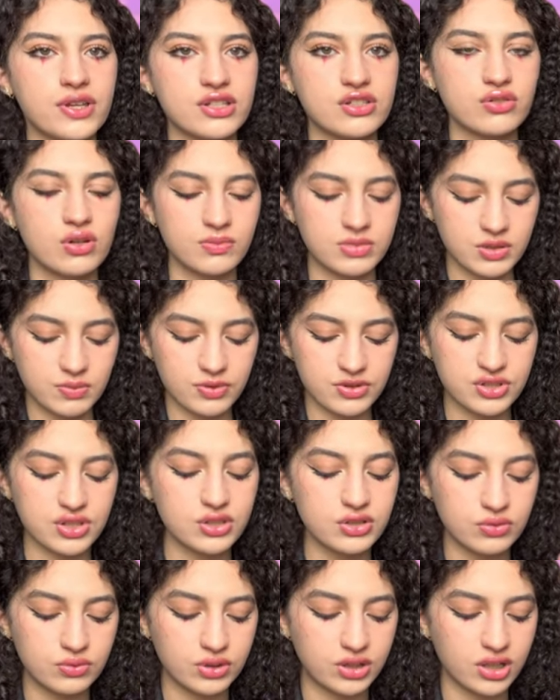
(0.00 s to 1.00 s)
so I'm supposed to
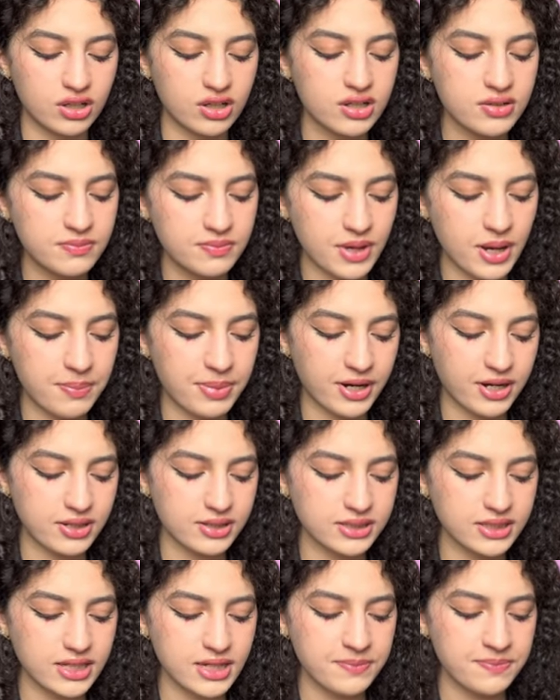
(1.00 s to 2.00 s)
do good,
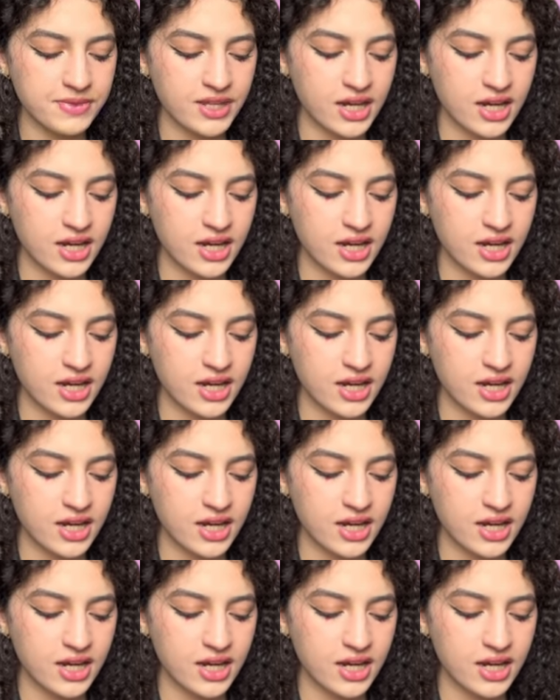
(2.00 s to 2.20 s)
apparently.